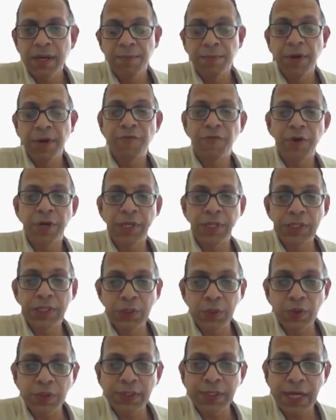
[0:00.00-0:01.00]
But for the
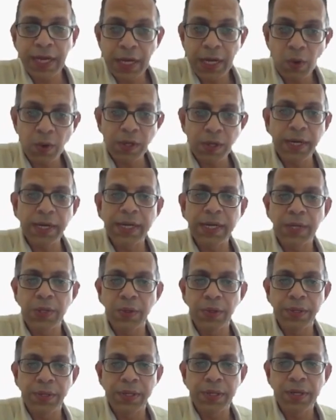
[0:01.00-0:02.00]
source encoder
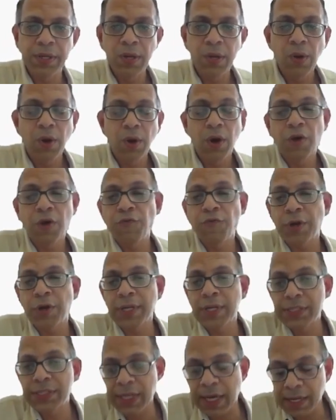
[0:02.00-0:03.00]
decoder or for
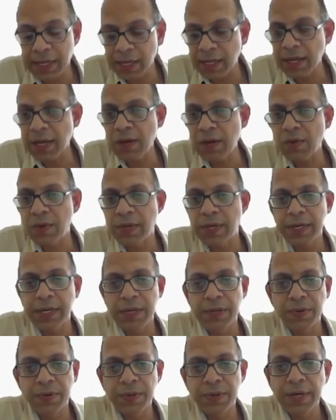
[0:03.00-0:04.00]
the channel encoder
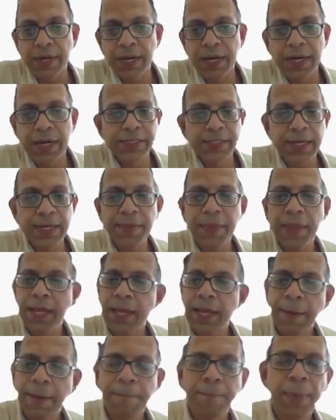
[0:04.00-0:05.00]
decoder, it is a
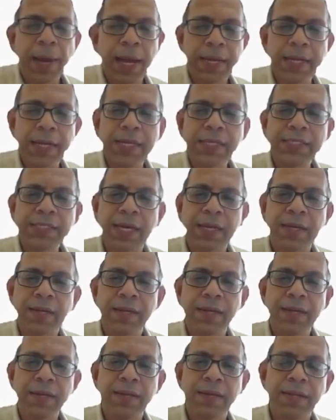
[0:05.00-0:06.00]
binary
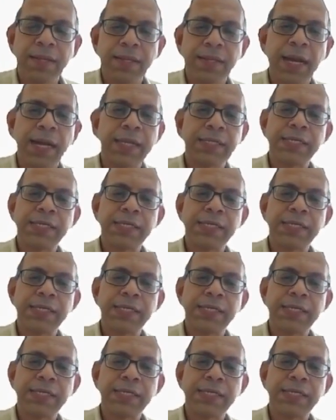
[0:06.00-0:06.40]
channel, that